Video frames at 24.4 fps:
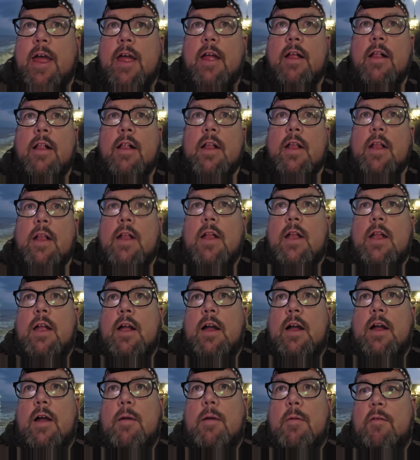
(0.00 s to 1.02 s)
there.
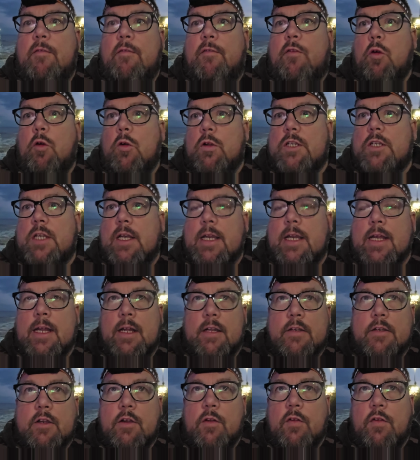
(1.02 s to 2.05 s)
Um, unfortunately,
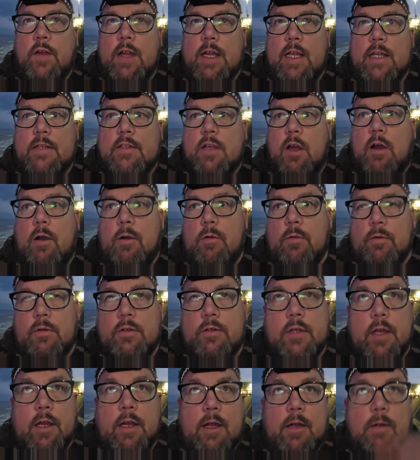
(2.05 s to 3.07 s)
I do think it's a
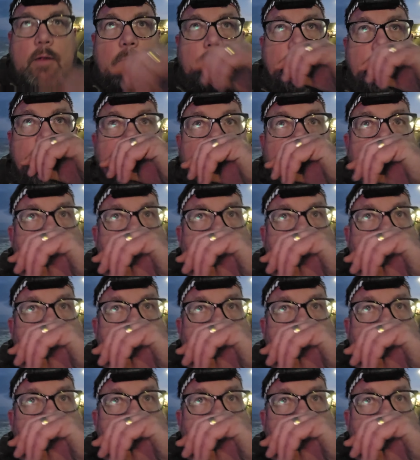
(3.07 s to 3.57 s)
hoax. Um,